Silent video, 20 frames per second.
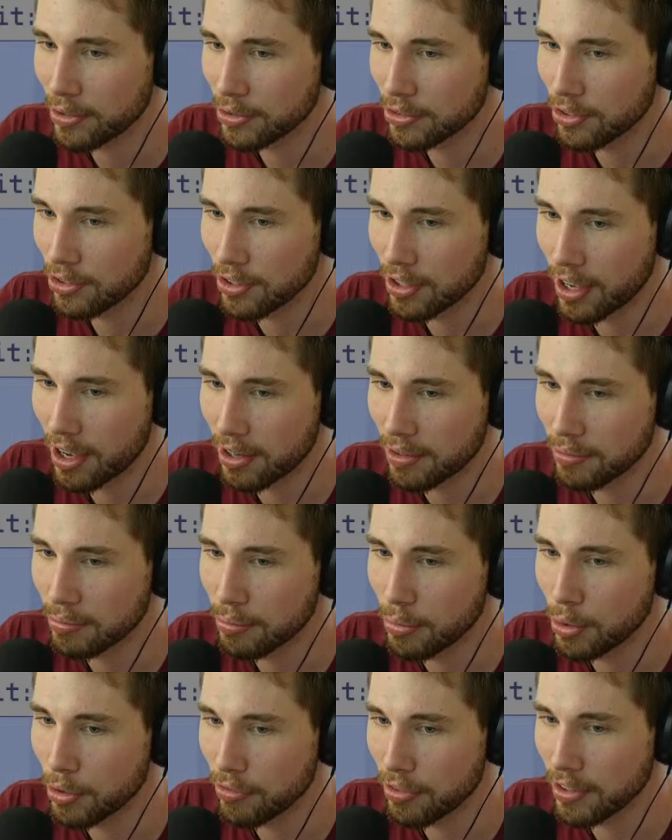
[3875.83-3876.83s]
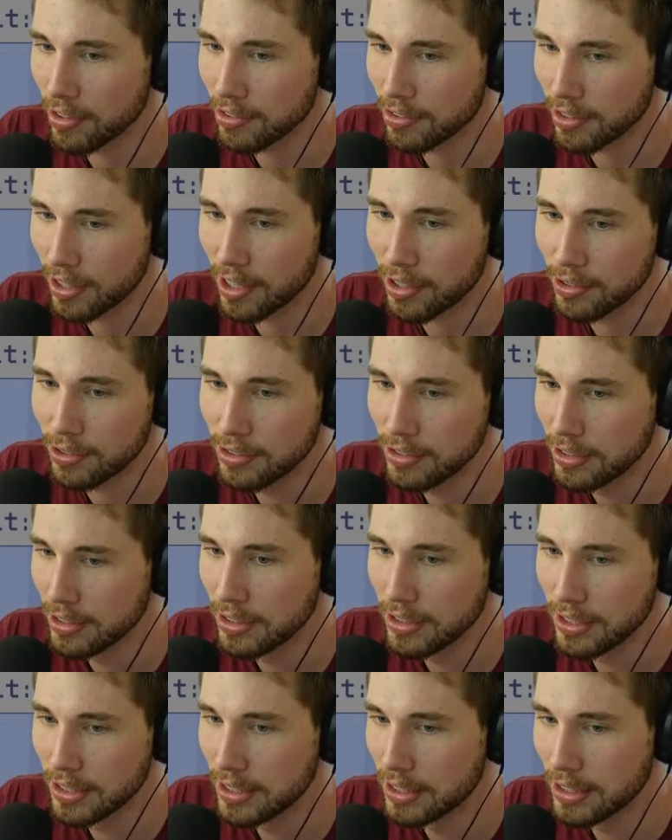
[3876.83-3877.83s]
So you can't move this now.
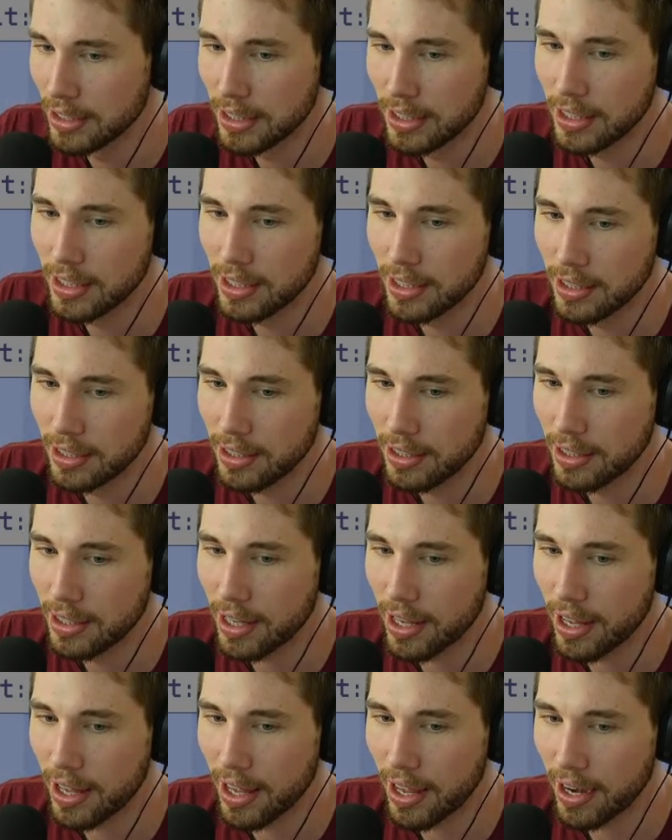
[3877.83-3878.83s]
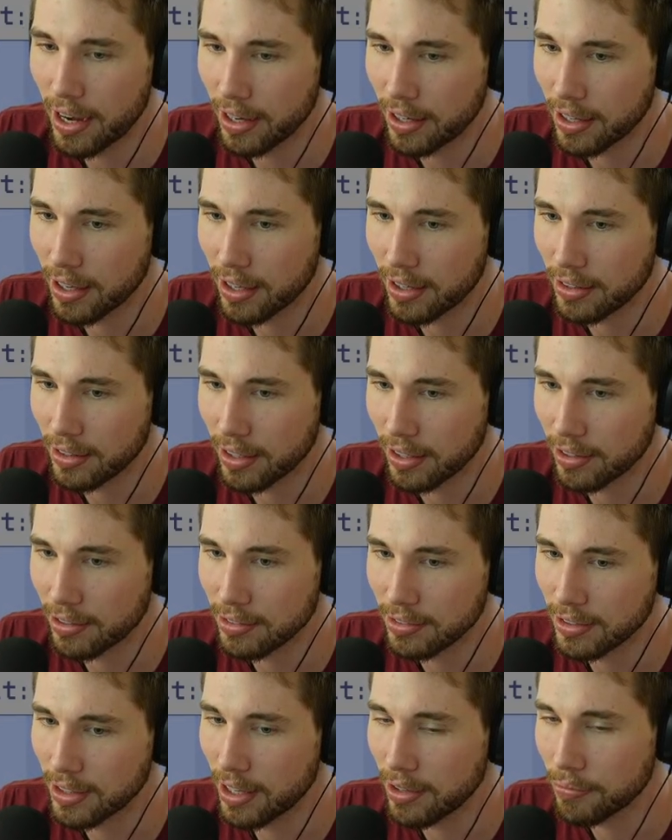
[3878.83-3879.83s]
And I can't
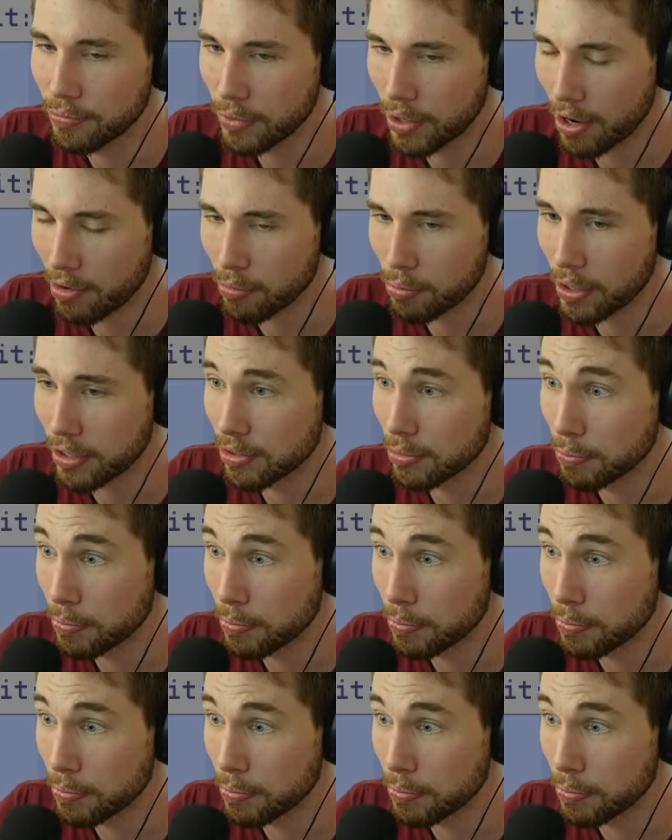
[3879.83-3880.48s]
can't replace it.